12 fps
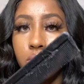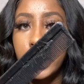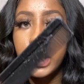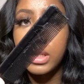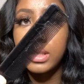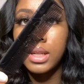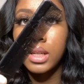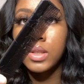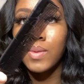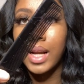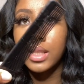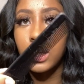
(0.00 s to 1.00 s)
We're gonna take
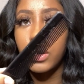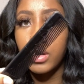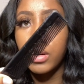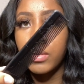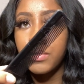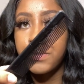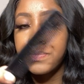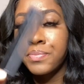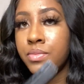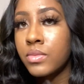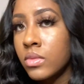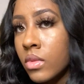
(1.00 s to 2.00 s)
this rat-tail comb
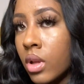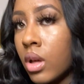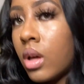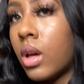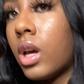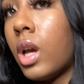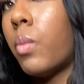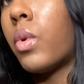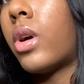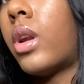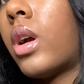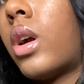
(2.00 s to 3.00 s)
and we're
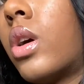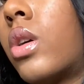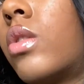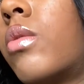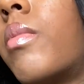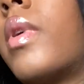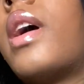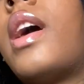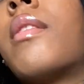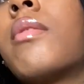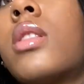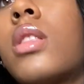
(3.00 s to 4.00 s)
gonna comb
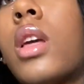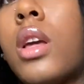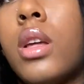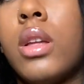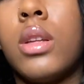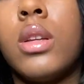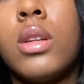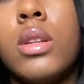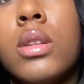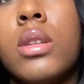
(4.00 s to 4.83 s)
everything